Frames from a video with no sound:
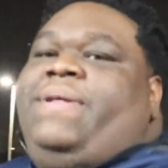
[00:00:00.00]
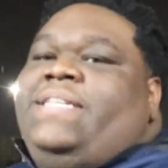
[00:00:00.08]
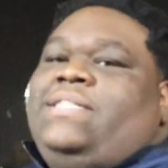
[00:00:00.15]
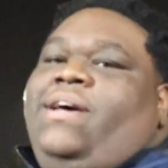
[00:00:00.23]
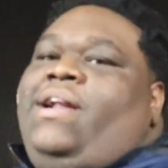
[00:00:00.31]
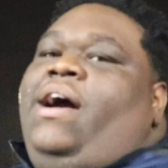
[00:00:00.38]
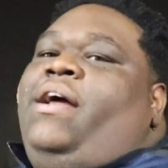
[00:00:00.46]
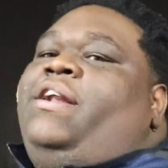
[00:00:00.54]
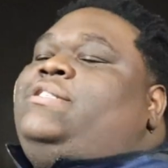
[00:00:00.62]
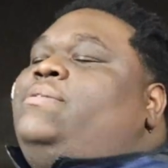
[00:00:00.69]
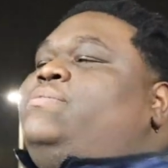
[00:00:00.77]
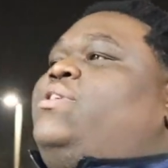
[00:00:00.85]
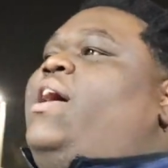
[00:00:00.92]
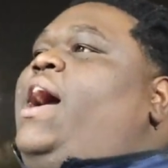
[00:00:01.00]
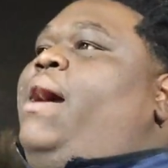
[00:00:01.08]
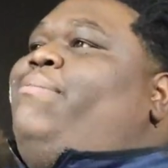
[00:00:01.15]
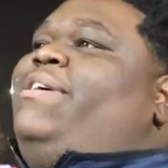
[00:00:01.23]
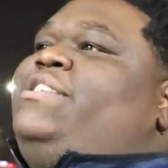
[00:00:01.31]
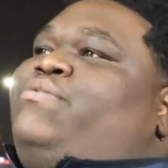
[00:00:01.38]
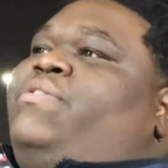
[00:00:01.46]
please go down and
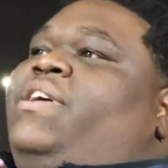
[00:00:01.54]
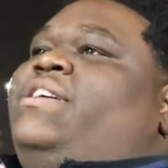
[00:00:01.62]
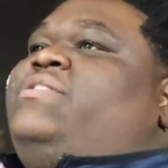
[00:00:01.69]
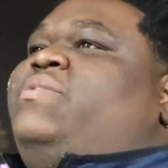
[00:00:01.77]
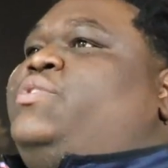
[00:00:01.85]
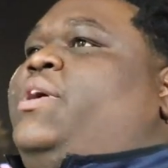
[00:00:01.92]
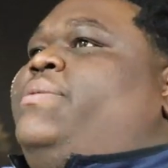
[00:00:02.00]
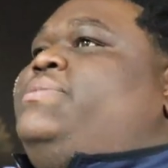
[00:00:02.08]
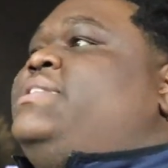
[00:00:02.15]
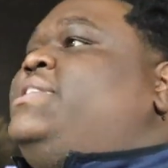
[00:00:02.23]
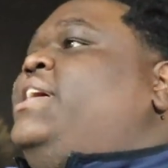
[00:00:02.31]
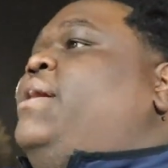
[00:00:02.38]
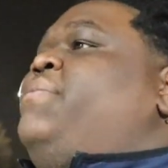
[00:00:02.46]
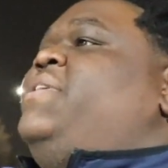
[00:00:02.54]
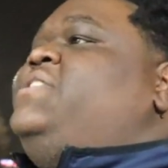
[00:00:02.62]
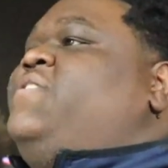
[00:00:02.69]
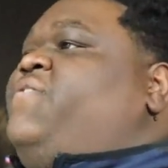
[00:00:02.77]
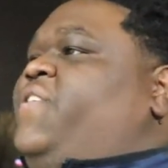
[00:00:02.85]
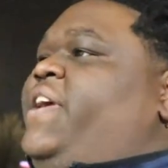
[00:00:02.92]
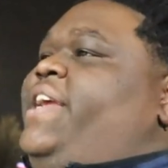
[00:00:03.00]
subscribe. Let's run the subscriptions up. It's
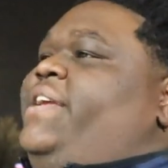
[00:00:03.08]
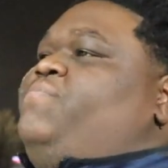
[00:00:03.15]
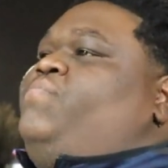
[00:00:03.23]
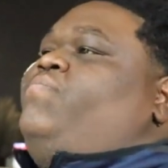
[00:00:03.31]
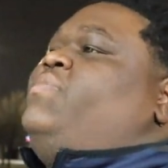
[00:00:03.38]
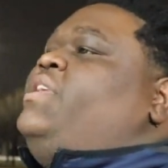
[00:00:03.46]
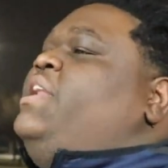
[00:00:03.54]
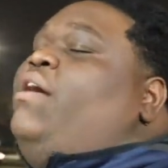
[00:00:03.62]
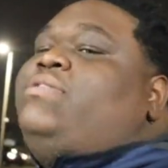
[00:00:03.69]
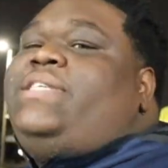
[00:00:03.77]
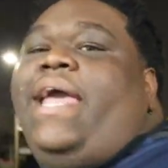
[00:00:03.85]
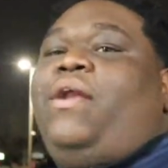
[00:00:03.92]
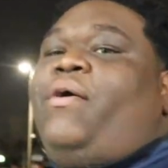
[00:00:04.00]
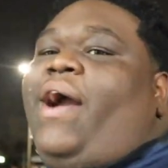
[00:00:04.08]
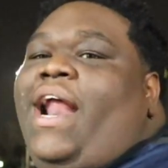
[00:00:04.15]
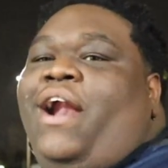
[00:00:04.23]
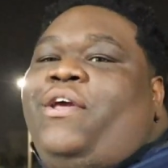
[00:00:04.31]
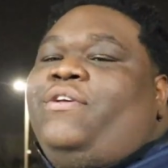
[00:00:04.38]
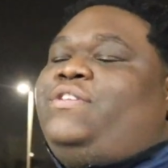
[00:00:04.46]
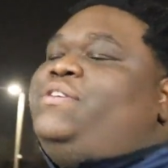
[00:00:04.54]
free. Don't say you don't got it
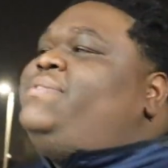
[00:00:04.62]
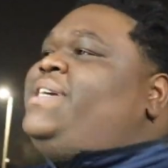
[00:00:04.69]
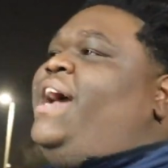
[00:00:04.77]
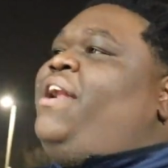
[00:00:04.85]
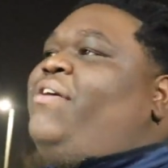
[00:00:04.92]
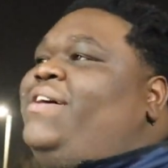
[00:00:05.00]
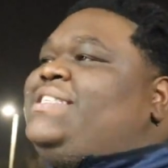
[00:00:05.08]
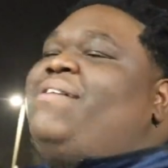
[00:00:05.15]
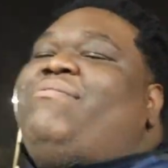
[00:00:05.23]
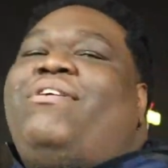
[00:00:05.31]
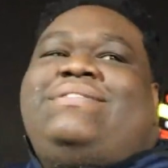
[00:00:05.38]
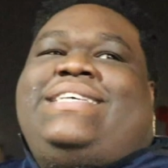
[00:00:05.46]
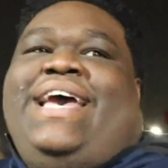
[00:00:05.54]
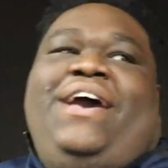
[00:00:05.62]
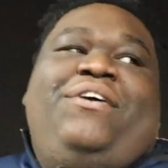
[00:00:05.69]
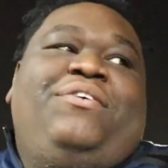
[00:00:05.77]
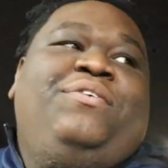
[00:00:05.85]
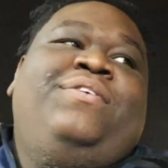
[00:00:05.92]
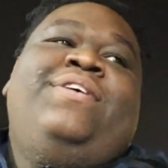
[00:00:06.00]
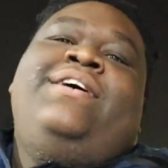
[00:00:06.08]
on YouTube channel, because I'm going to tell
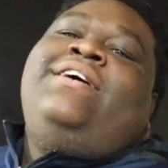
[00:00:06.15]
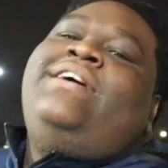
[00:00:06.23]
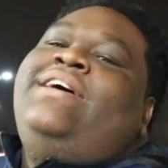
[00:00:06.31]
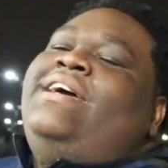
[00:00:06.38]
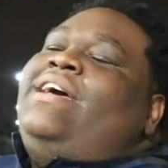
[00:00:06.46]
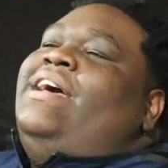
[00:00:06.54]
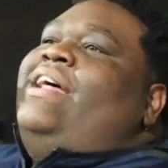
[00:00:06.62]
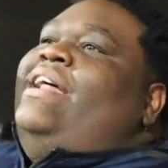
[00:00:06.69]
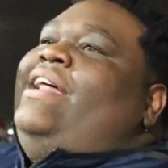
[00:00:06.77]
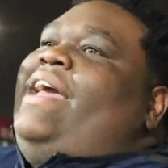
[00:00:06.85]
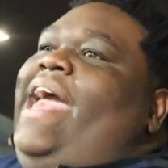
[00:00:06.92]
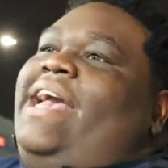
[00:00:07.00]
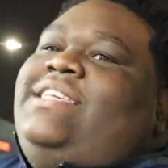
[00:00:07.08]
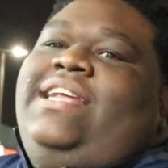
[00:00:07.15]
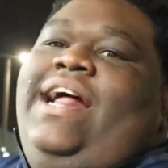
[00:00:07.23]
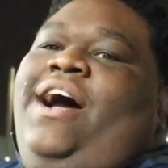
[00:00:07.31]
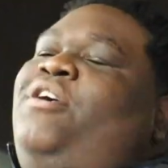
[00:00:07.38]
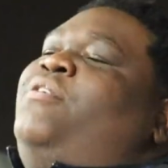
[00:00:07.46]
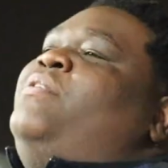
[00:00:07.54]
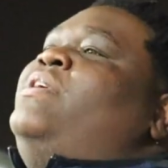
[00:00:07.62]
you to exit
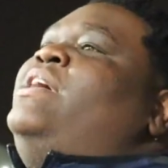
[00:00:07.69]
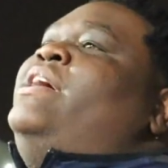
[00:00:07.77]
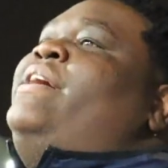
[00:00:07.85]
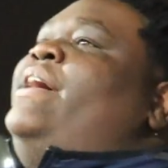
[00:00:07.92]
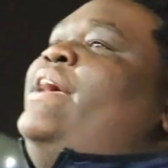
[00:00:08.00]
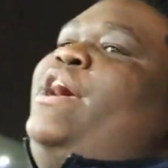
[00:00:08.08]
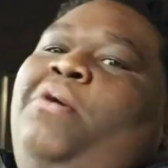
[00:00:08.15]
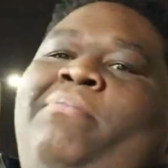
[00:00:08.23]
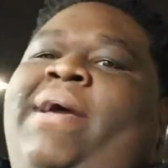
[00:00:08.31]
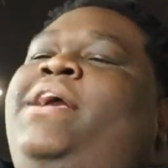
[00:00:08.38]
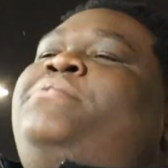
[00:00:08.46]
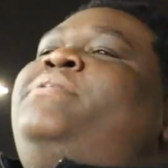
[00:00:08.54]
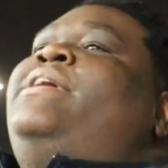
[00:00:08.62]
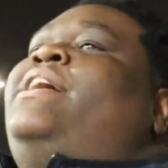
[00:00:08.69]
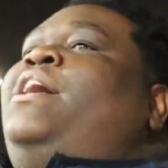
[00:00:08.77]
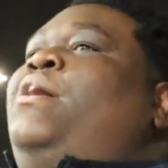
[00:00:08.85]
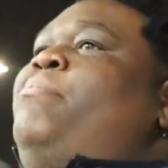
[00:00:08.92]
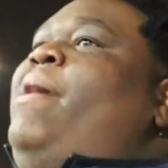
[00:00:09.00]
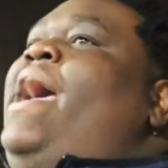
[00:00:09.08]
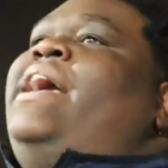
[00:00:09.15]
out, go make one,
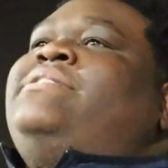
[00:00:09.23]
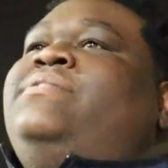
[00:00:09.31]
come back,